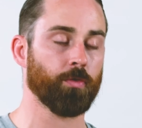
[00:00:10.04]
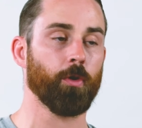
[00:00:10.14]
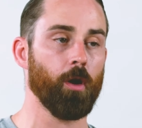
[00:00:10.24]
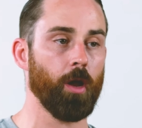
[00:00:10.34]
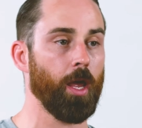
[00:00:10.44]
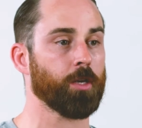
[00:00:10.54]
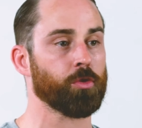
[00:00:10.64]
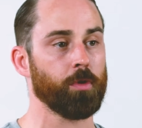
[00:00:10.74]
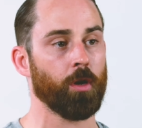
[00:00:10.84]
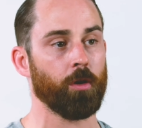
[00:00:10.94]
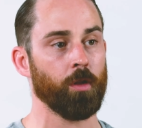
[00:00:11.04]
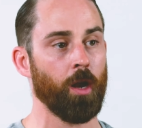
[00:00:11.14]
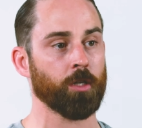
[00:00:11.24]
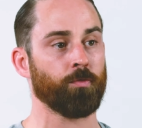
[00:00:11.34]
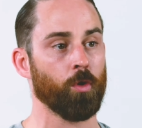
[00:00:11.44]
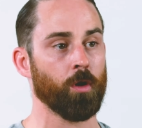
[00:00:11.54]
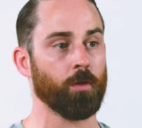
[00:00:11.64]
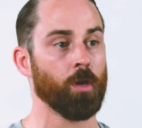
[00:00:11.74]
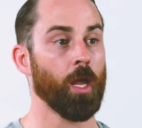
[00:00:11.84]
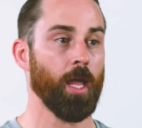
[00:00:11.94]
for our X300 and
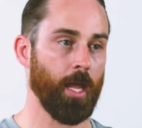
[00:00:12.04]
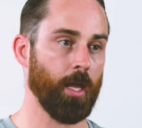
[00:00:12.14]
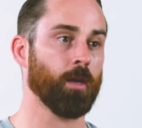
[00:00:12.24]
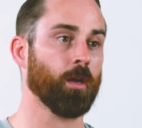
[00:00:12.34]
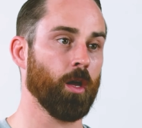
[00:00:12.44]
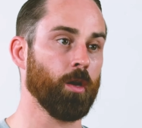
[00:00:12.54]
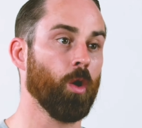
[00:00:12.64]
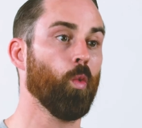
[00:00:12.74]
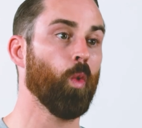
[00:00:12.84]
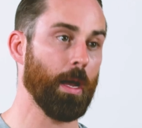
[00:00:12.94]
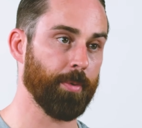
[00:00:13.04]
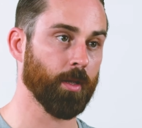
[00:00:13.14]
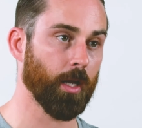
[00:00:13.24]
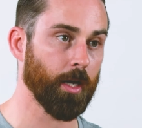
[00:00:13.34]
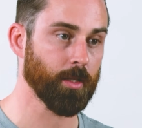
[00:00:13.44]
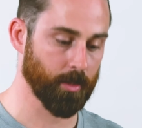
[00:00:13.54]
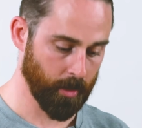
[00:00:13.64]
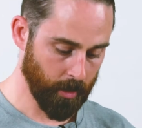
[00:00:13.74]
X400 handgun weapon lights.